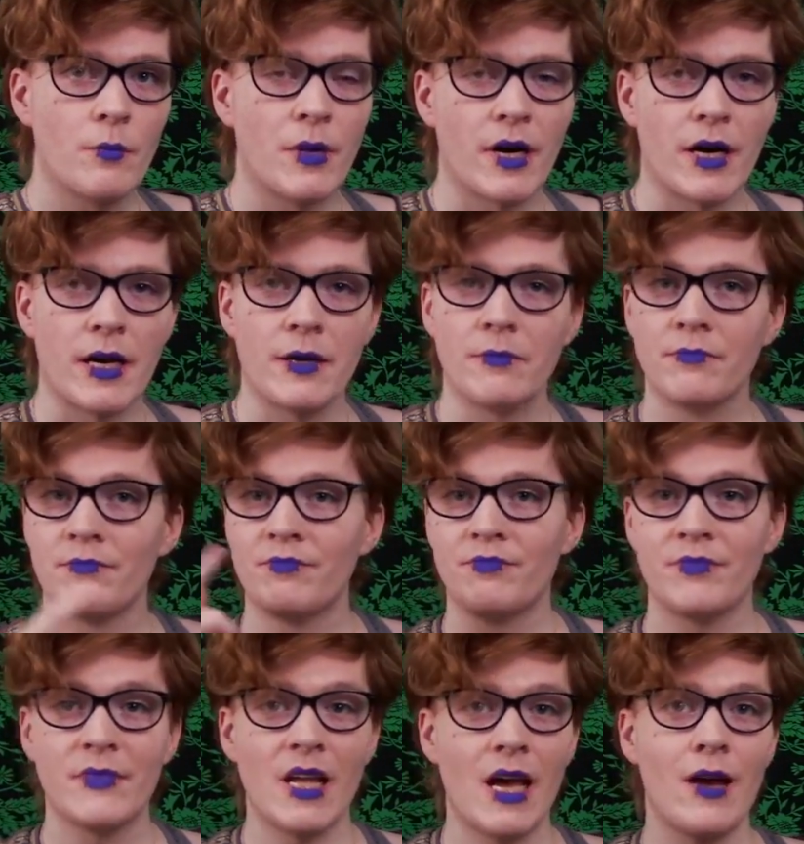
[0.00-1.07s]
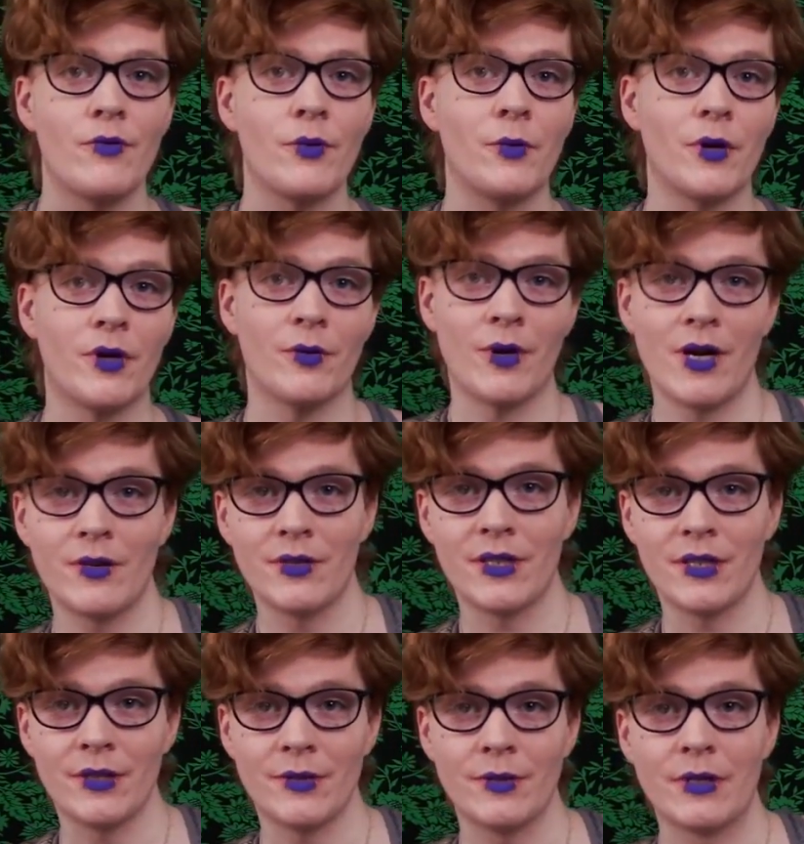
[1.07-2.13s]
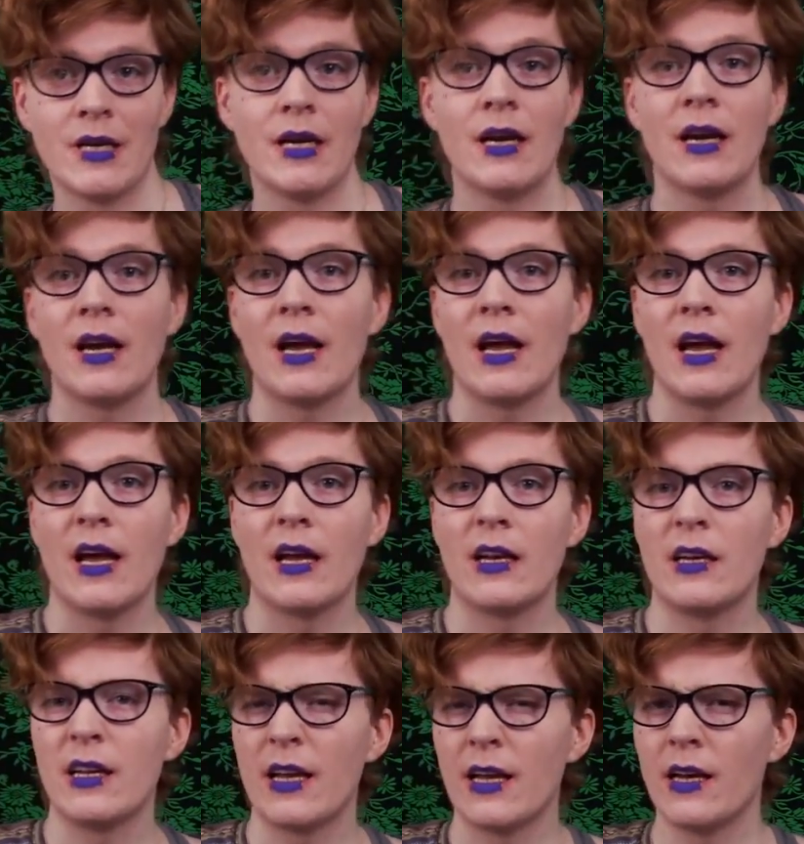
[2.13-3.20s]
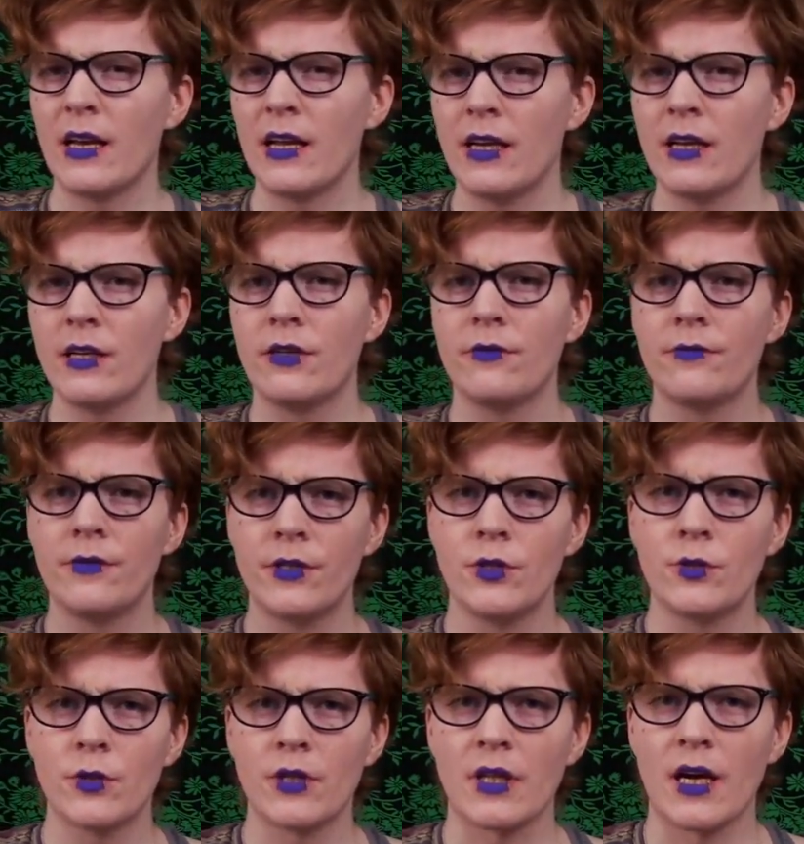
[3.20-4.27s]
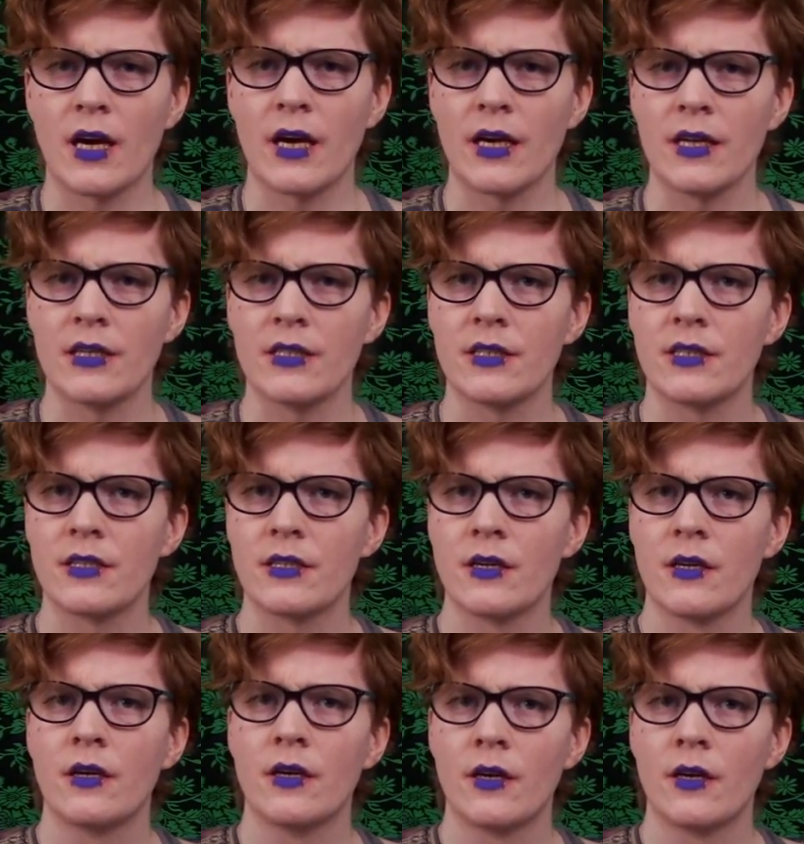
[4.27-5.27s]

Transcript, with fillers: by everyone around you and an individualized